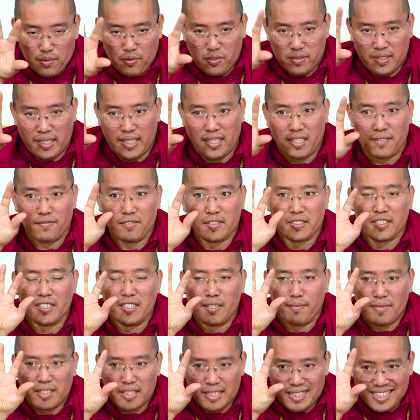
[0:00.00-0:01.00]
People negative. See
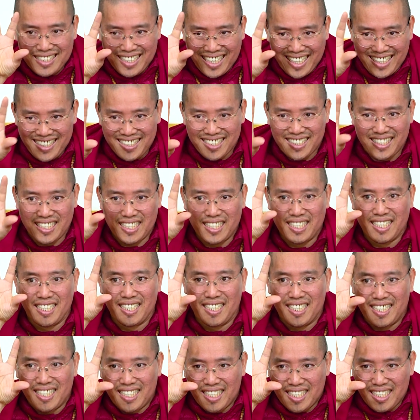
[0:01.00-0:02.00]
them as saints,
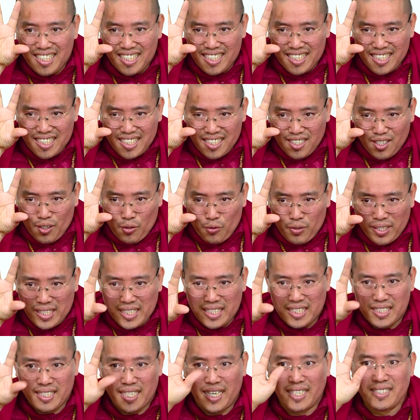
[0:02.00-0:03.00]

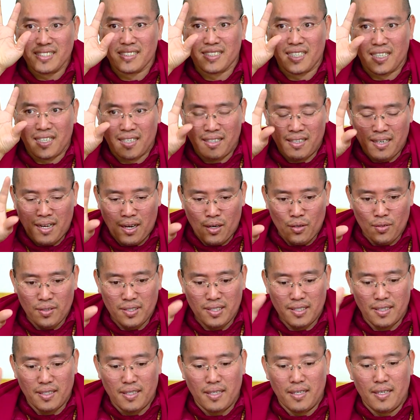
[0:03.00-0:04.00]
already saints that I know
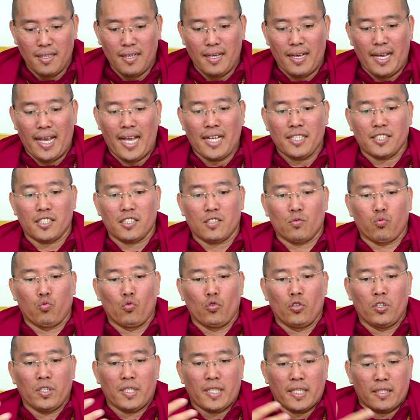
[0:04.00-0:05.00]
it, and just
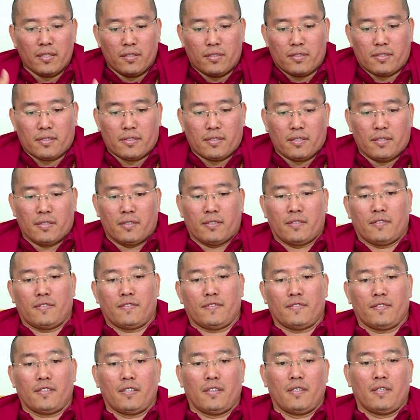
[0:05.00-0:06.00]
work at
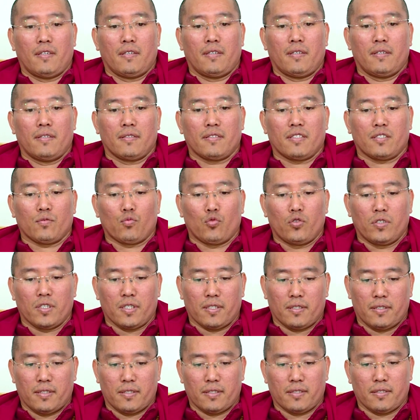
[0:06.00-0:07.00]
yourself. Just
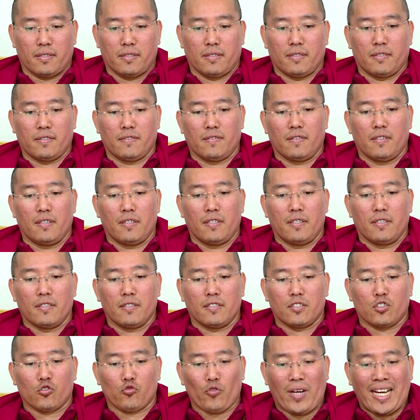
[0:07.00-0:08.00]
work at yourself.
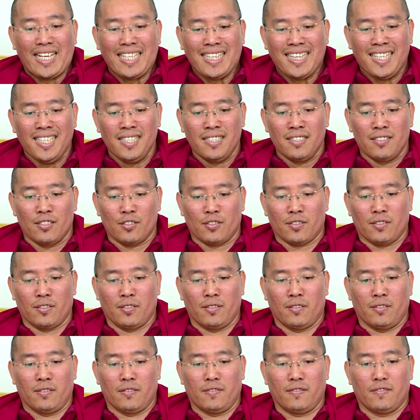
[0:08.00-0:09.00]
Strengthen
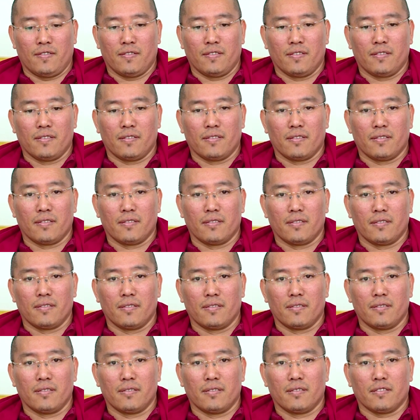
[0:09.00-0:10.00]
yourself.
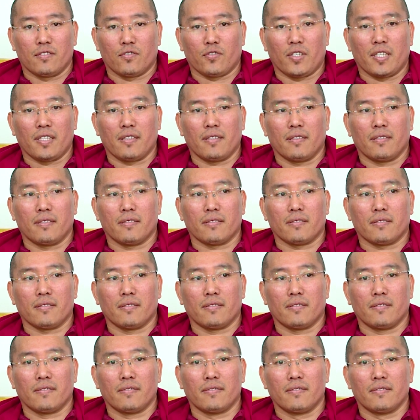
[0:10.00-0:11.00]
Strengthen
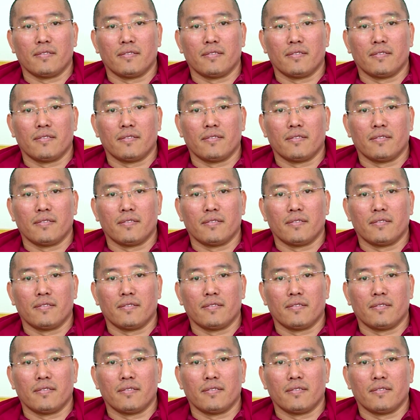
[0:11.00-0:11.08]
yourself.